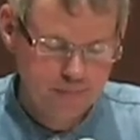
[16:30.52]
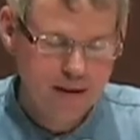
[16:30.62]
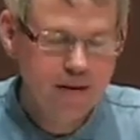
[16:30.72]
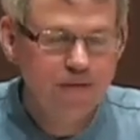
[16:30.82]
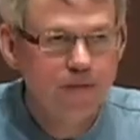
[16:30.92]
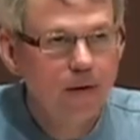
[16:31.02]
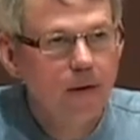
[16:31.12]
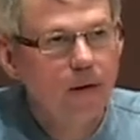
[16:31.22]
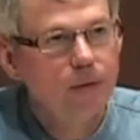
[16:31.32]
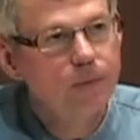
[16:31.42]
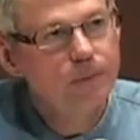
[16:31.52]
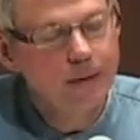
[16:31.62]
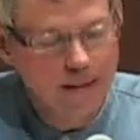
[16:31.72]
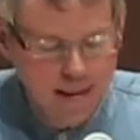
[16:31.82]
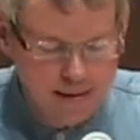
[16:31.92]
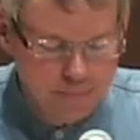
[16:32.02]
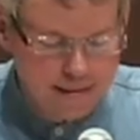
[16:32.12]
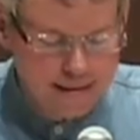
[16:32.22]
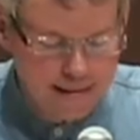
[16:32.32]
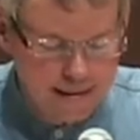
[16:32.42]
If only I
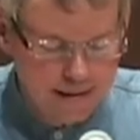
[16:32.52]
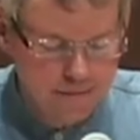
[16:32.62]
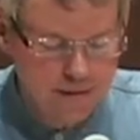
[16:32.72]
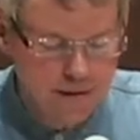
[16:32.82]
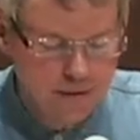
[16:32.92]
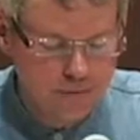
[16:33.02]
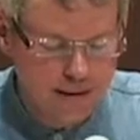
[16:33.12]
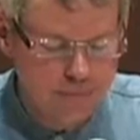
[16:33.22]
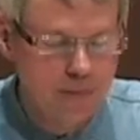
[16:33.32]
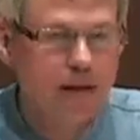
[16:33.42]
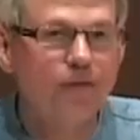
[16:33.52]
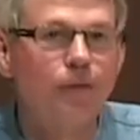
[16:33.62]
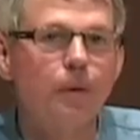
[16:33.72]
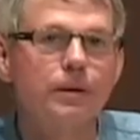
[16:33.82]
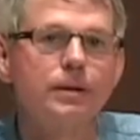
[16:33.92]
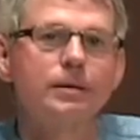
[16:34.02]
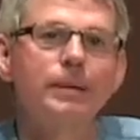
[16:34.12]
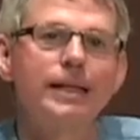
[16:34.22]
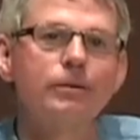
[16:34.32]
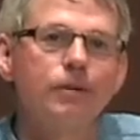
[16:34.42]
believed creating metaphors could
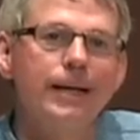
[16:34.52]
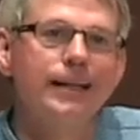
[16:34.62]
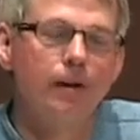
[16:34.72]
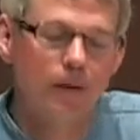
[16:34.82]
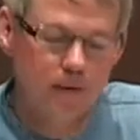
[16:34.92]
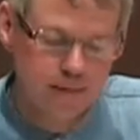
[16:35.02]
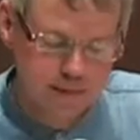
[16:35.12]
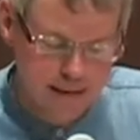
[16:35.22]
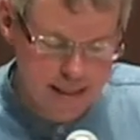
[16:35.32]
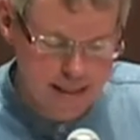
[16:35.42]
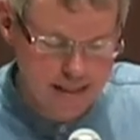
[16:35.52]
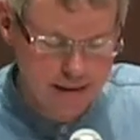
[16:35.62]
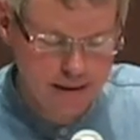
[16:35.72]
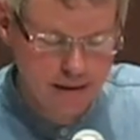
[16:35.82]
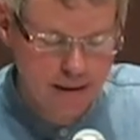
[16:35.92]
make it rain all day.